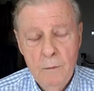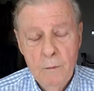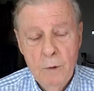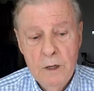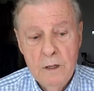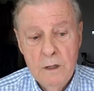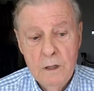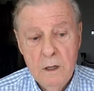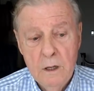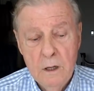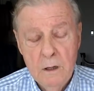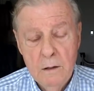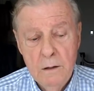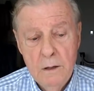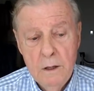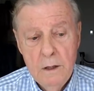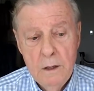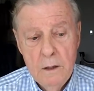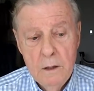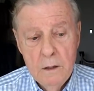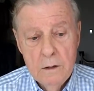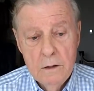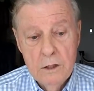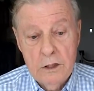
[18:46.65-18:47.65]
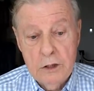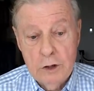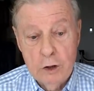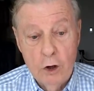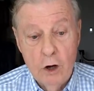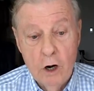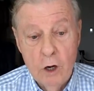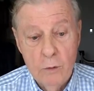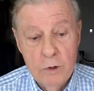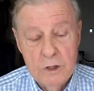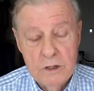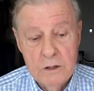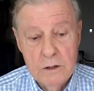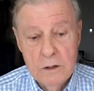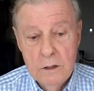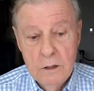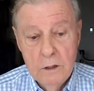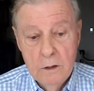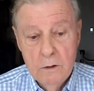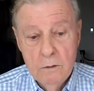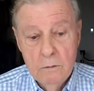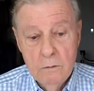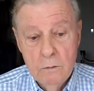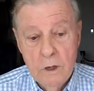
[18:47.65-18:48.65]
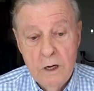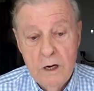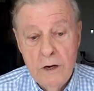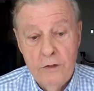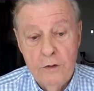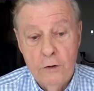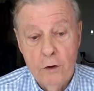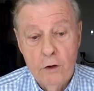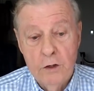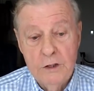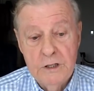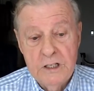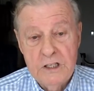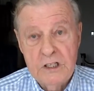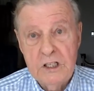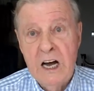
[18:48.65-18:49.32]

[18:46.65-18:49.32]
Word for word: But uh, the turret was one third the